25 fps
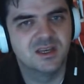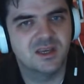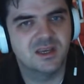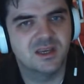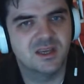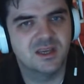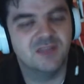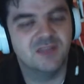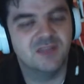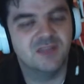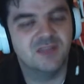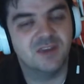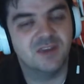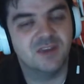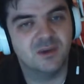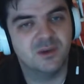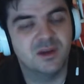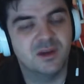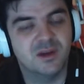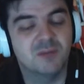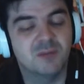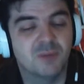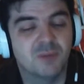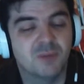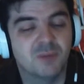video here,
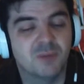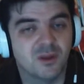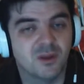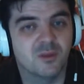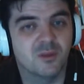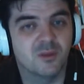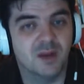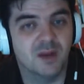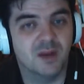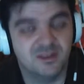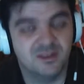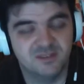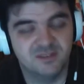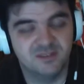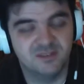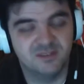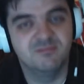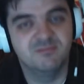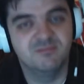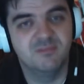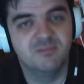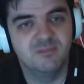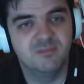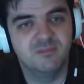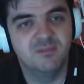but otherwise,
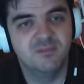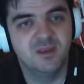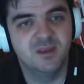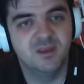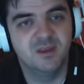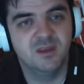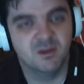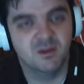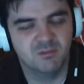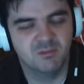you know,